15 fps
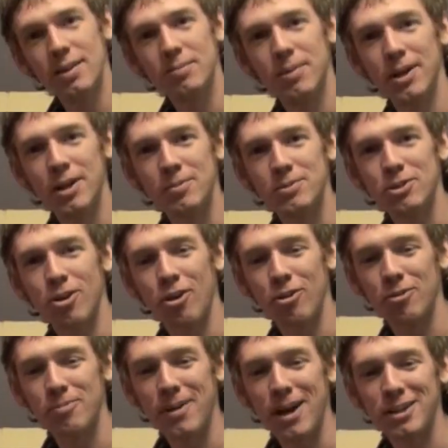in. My name's
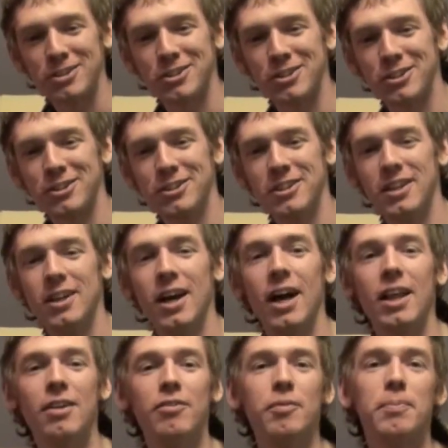Colin Baxter.
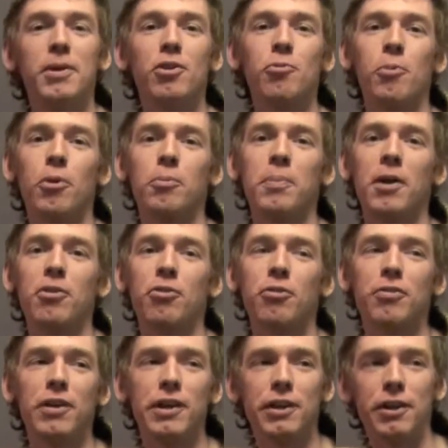I live in Pittsburgh,
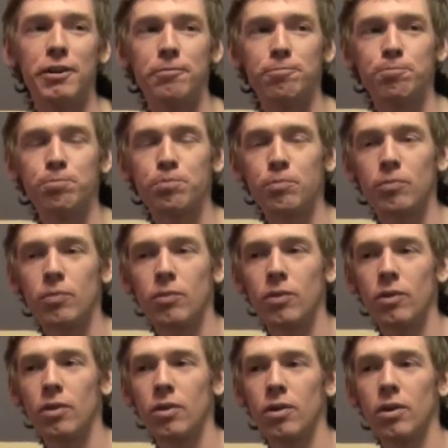Pennsylvania.
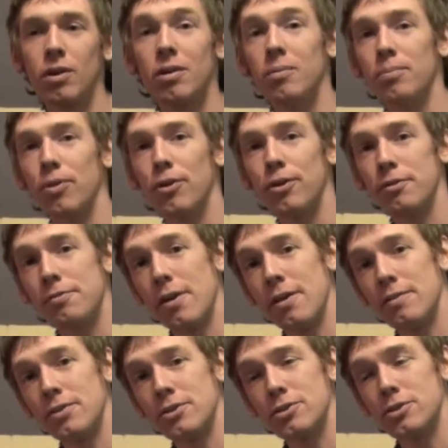I'm
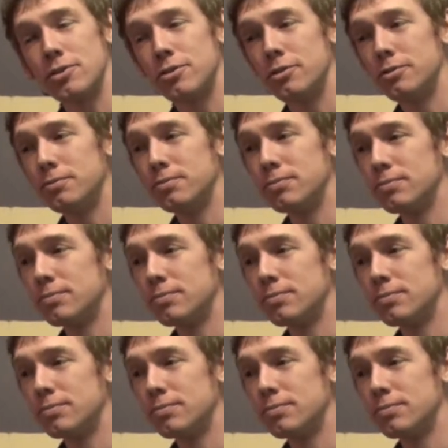35 years old.